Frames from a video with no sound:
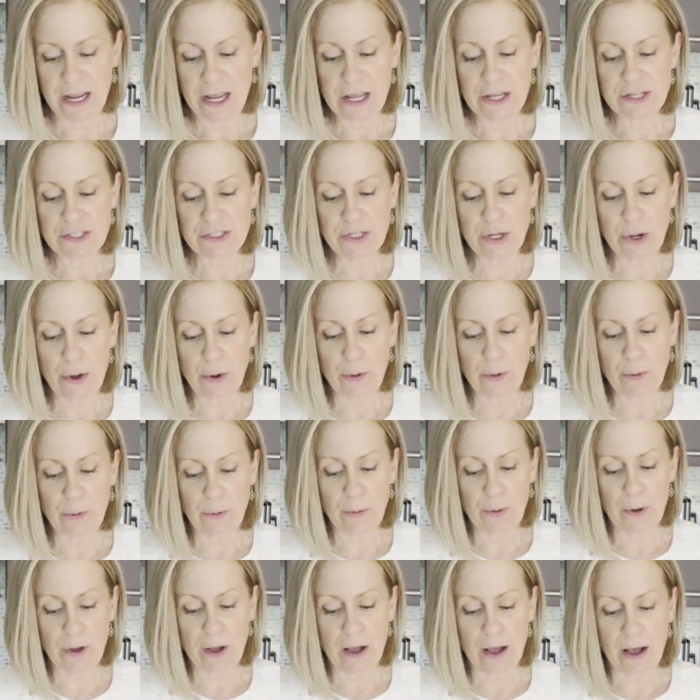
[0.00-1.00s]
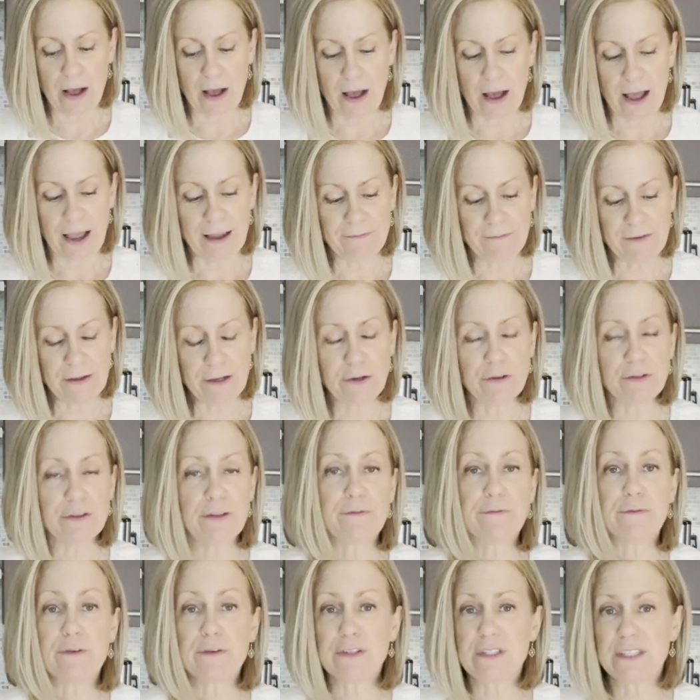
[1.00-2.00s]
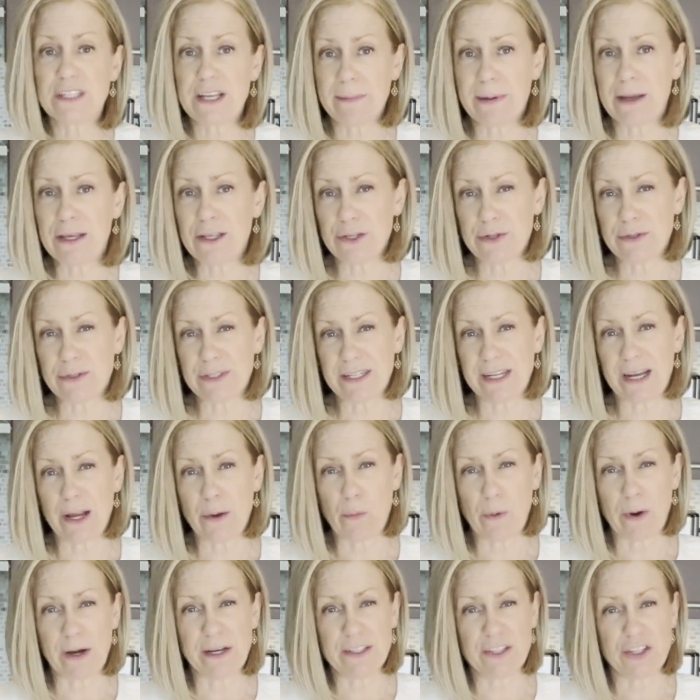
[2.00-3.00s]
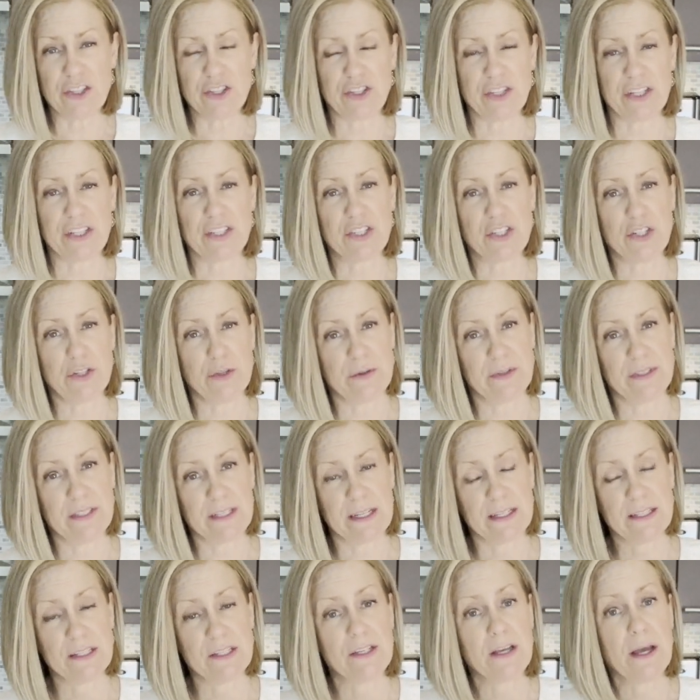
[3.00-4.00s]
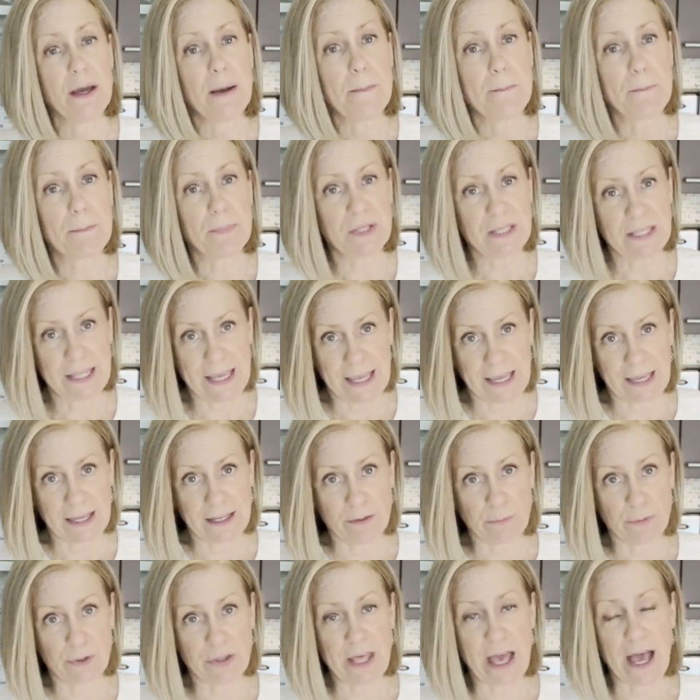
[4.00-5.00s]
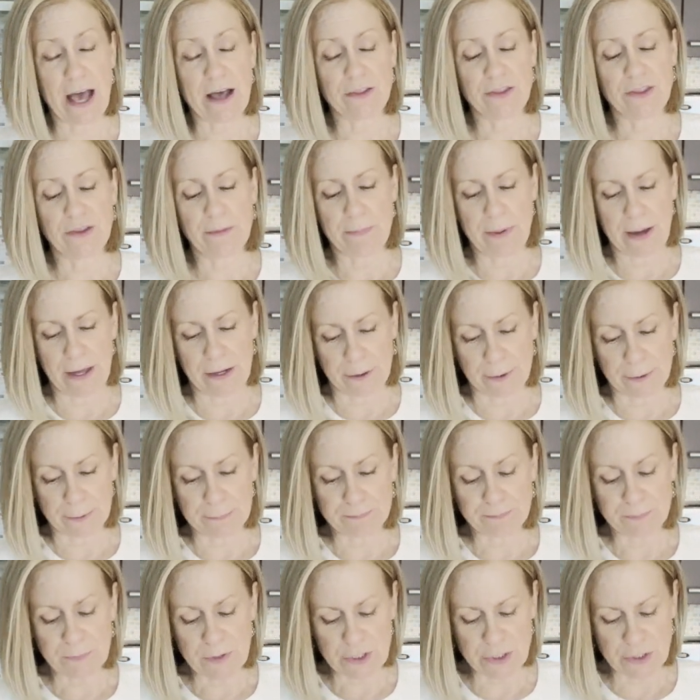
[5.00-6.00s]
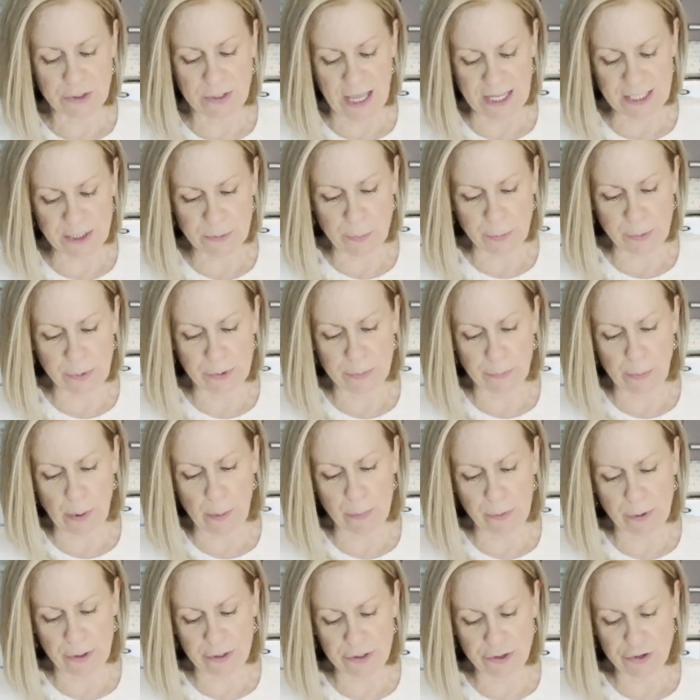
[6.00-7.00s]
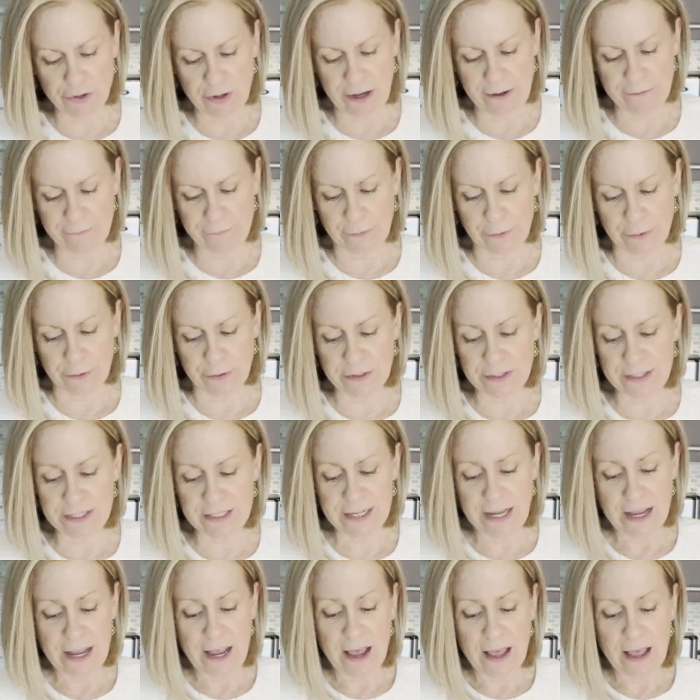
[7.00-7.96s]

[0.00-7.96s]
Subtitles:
So I figured the first time I use it, I wanted to just use it plain without the butter. So that's what we're going to try first.